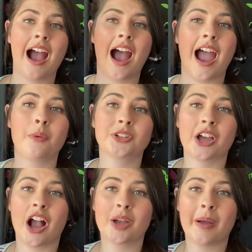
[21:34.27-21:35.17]
I will
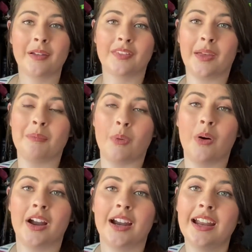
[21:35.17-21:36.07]
talk about them
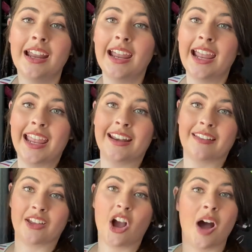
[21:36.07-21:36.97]
more in
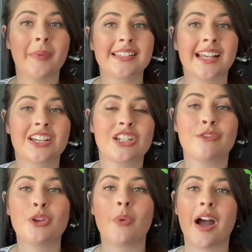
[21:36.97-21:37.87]
the comment section
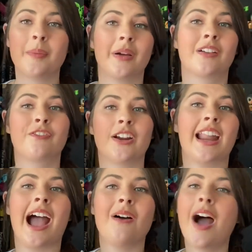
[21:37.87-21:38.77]
if you want, but for
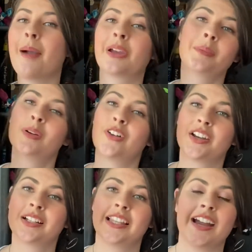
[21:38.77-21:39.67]
now, I'm gonna move on
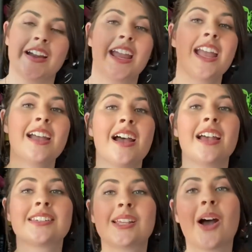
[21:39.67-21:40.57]
to Clary.
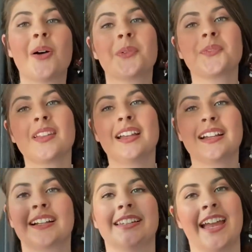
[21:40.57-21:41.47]
So,
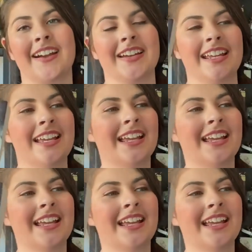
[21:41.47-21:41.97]
Clary.